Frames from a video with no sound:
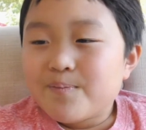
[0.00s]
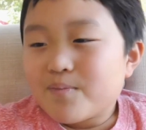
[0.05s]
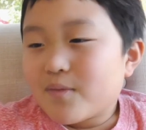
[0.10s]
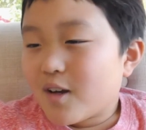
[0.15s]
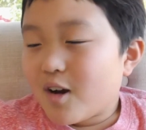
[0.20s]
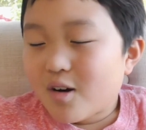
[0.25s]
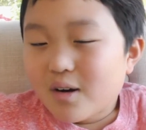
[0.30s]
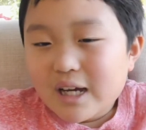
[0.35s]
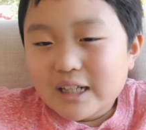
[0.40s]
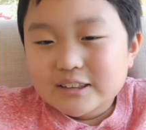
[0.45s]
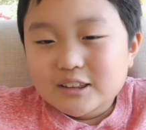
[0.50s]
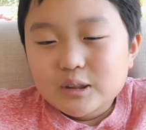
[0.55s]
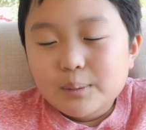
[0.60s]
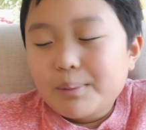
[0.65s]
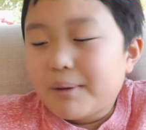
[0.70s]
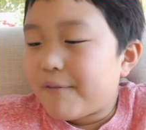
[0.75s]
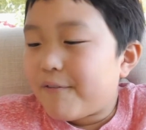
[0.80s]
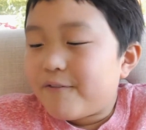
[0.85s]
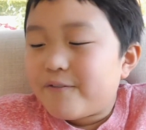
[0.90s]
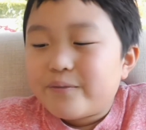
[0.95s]
Okay, so
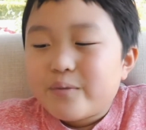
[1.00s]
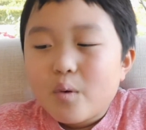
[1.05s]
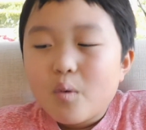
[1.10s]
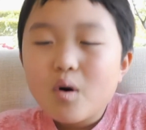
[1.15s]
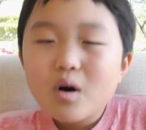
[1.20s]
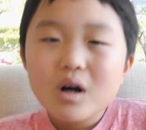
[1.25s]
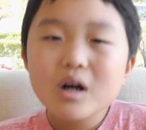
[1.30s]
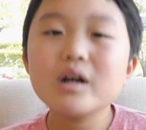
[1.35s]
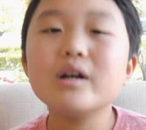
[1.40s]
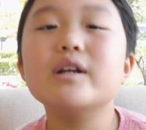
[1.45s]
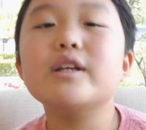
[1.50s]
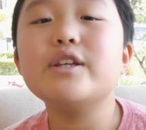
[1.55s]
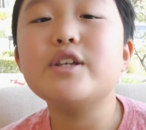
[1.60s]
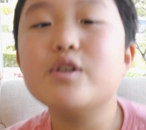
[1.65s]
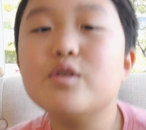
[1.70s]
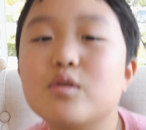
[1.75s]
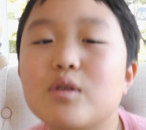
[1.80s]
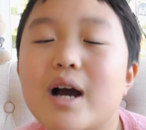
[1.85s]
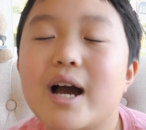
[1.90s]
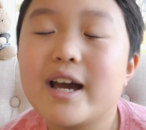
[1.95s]
before
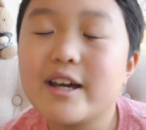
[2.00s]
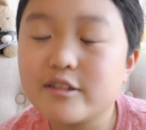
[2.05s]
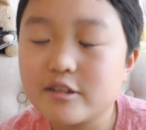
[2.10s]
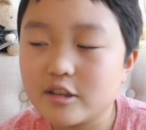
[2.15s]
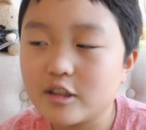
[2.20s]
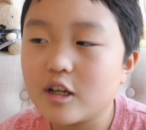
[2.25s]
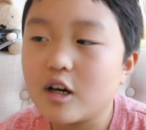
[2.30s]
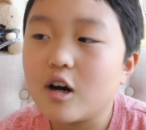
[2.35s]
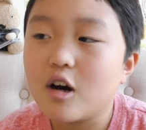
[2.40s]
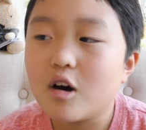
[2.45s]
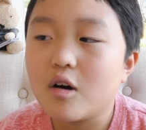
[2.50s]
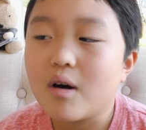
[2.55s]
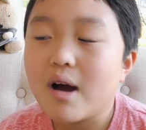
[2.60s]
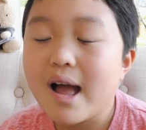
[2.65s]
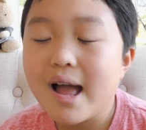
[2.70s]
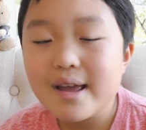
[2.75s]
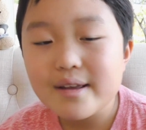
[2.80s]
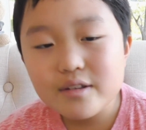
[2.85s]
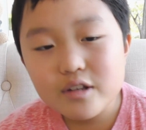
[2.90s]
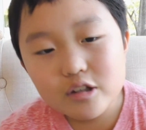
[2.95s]
you guys go,
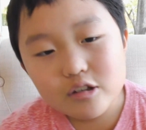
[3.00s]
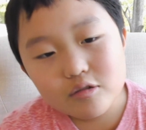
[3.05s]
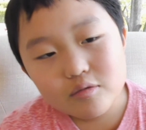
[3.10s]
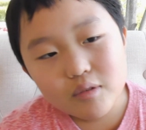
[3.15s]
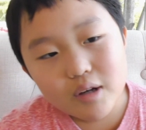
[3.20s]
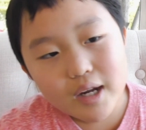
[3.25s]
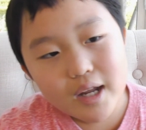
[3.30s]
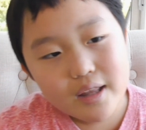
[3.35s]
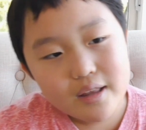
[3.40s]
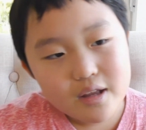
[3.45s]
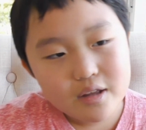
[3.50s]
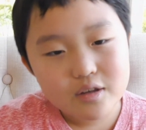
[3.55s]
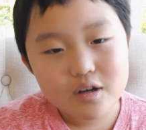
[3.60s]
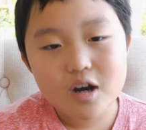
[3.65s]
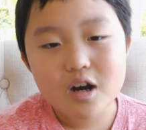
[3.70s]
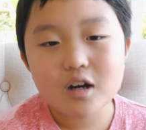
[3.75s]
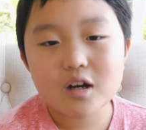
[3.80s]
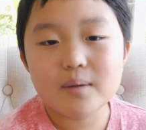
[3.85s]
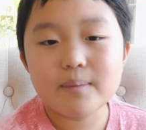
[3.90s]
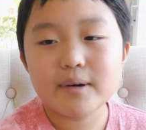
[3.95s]
I just wanted to
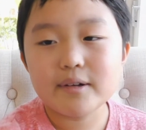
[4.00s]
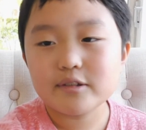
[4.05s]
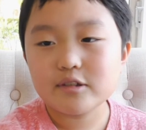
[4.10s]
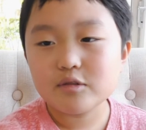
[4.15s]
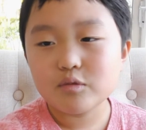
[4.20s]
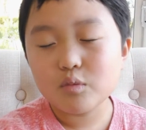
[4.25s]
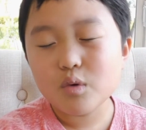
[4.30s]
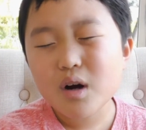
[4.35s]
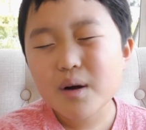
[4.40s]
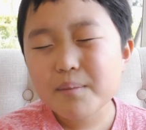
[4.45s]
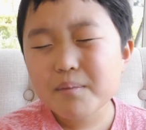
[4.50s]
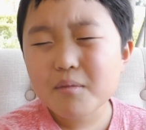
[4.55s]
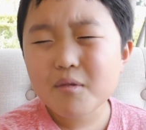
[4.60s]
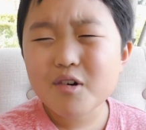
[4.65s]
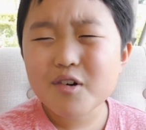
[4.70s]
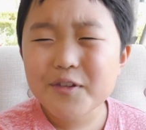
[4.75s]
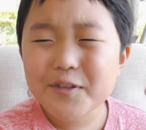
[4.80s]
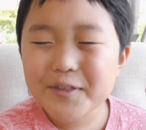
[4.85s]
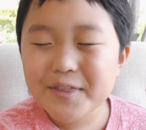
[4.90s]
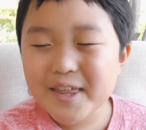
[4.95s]
talk about one
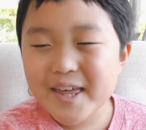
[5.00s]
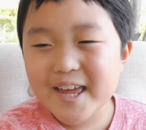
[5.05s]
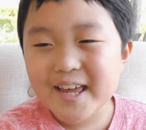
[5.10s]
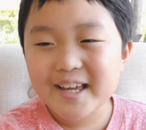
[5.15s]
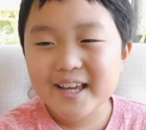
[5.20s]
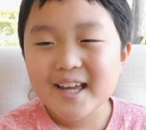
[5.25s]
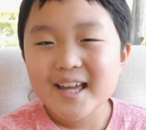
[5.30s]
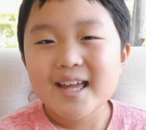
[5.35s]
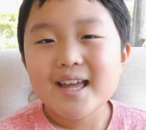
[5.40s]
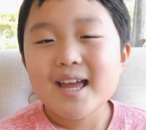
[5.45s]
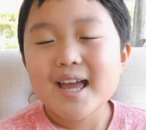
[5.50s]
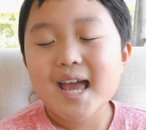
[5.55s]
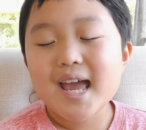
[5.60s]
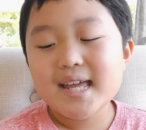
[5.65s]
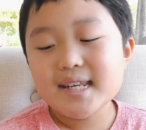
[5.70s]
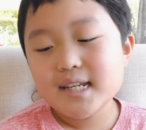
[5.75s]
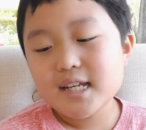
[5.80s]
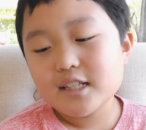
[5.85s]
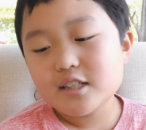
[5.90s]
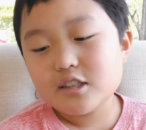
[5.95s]
more thing,
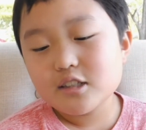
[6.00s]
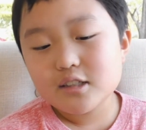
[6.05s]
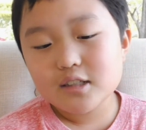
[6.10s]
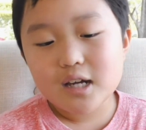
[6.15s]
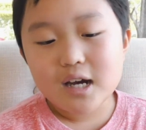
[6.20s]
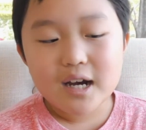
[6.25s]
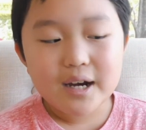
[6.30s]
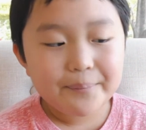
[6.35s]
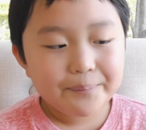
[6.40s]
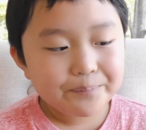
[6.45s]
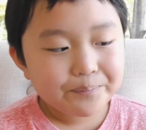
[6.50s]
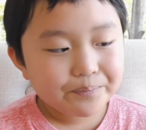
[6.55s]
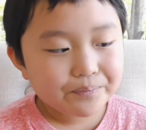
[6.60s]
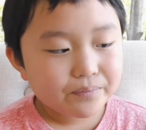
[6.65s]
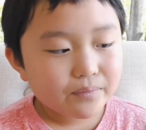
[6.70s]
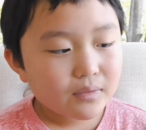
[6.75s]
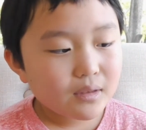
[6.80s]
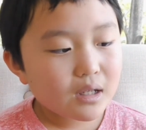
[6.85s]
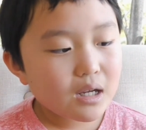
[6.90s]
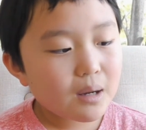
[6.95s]
and it's
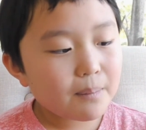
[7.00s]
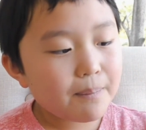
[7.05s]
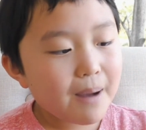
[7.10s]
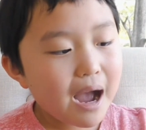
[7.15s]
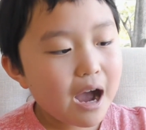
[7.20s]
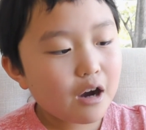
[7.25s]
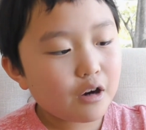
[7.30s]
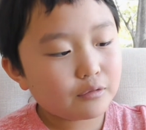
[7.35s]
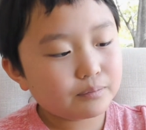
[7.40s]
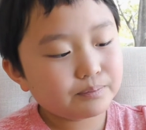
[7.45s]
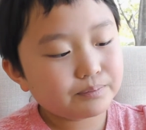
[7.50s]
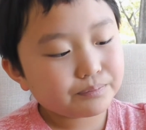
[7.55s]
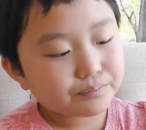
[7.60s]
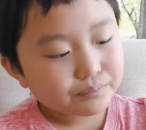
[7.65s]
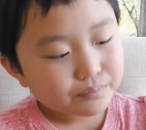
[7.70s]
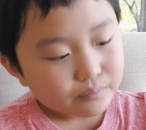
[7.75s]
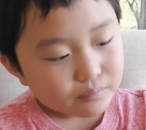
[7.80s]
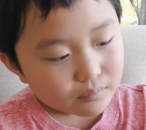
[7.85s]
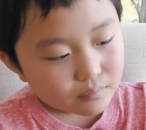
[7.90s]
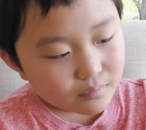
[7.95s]
about
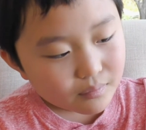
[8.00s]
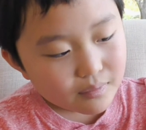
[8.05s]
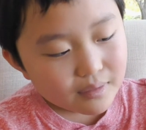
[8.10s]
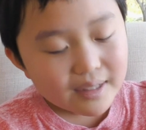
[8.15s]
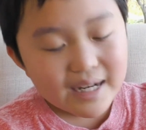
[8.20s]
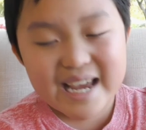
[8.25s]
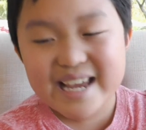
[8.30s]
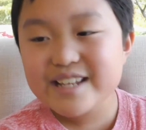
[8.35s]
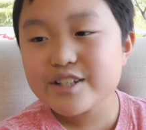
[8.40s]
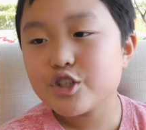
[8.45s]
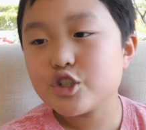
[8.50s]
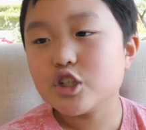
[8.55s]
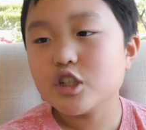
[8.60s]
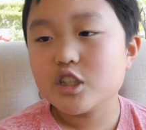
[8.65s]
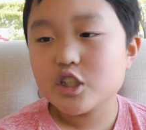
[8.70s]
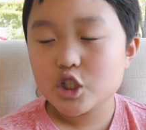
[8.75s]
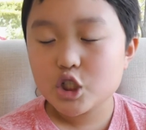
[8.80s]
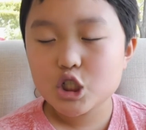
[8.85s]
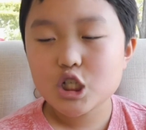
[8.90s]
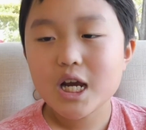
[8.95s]

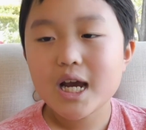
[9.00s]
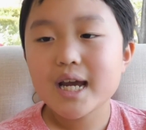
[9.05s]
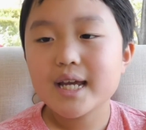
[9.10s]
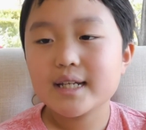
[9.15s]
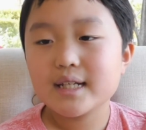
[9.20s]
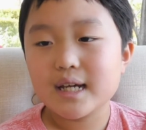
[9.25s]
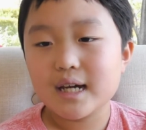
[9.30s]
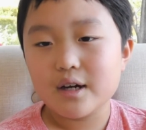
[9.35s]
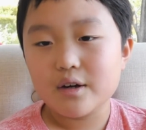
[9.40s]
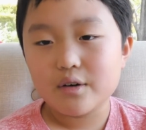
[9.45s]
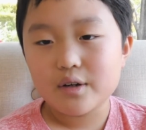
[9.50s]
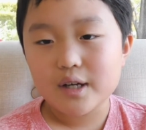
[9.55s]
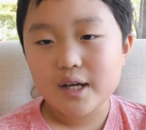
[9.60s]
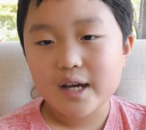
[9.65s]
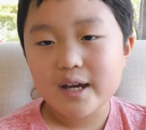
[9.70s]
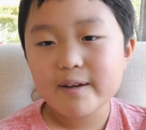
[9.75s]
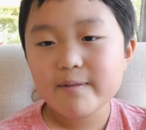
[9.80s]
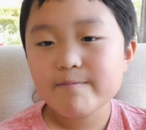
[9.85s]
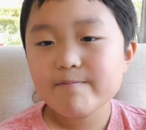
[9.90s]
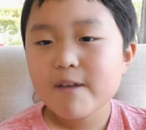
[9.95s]
ancient China,
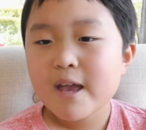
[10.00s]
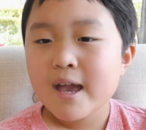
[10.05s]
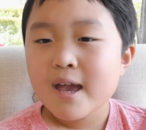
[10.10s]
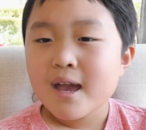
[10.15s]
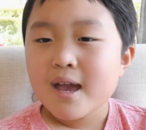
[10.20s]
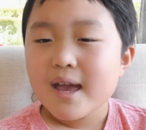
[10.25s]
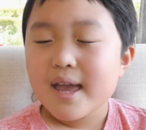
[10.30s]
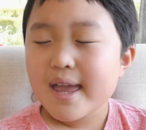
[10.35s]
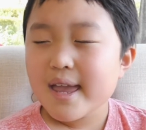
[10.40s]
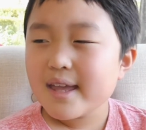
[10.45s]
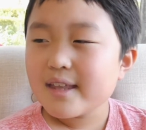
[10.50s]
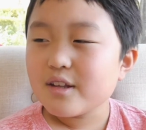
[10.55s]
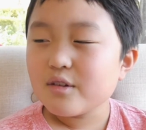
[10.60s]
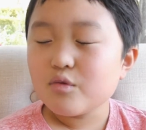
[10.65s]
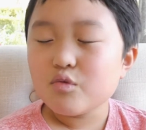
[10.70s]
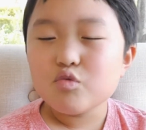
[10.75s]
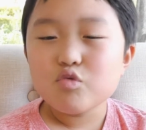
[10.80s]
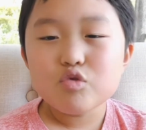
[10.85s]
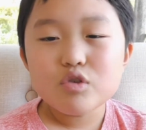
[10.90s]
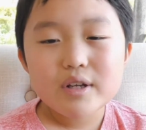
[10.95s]
okay? And a
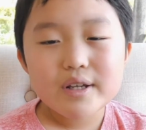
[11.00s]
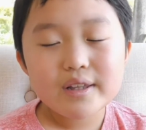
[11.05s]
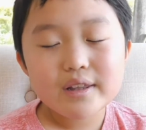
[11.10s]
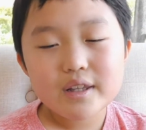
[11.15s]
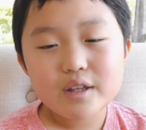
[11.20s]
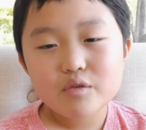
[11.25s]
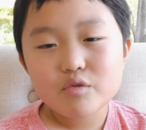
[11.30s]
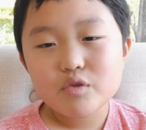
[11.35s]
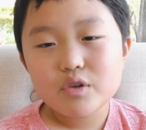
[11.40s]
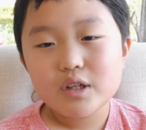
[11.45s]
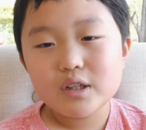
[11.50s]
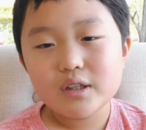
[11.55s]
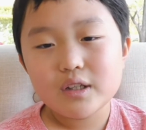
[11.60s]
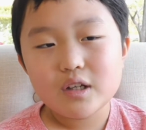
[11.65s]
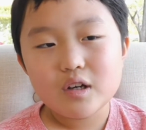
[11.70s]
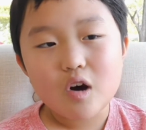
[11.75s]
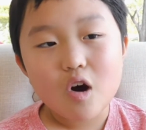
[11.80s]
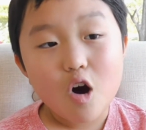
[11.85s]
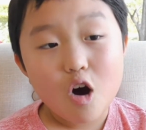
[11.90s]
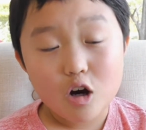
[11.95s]
really,
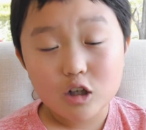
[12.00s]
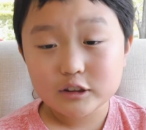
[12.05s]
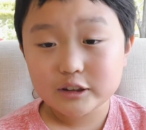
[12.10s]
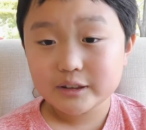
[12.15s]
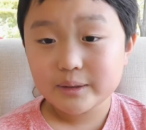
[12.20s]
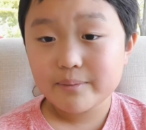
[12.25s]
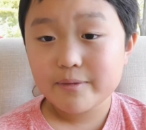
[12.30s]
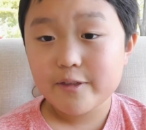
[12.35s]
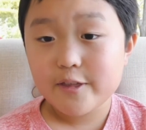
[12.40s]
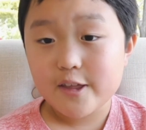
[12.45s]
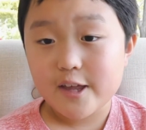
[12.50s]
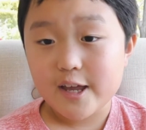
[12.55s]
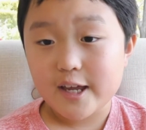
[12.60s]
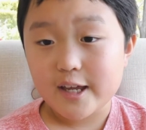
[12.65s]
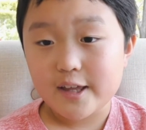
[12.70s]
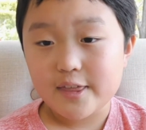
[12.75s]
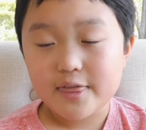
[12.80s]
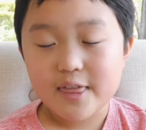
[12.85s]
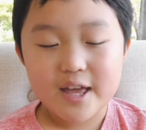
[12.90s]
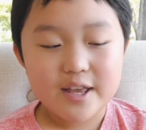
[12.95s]
really awesome
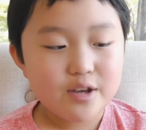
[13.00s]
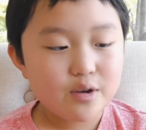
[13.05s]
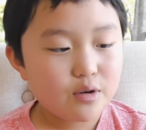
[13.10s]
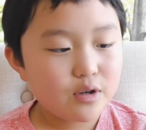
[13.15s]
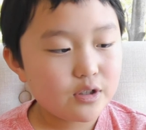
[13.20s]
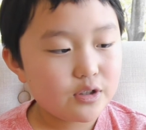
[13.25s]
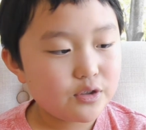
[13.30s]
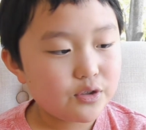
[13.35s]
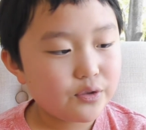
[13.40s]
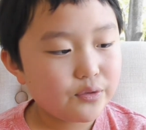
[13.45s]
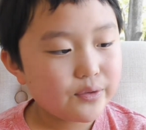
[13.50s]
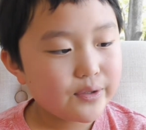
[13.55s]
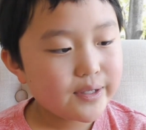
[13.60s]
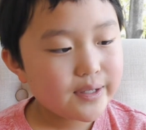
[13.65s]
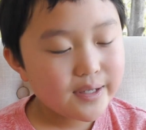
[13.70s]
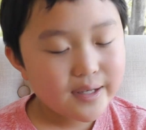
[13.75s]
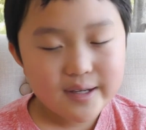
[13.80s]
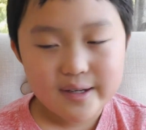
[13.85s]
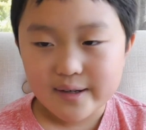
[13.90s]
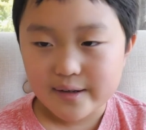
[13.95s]
thing that you could do
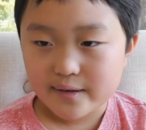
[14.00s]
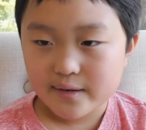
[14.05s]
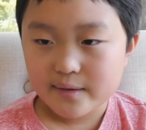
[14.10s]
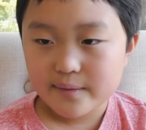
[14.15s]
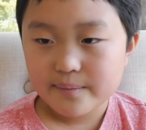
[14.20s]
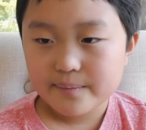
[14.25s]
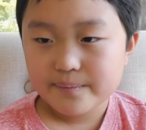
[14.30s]
here.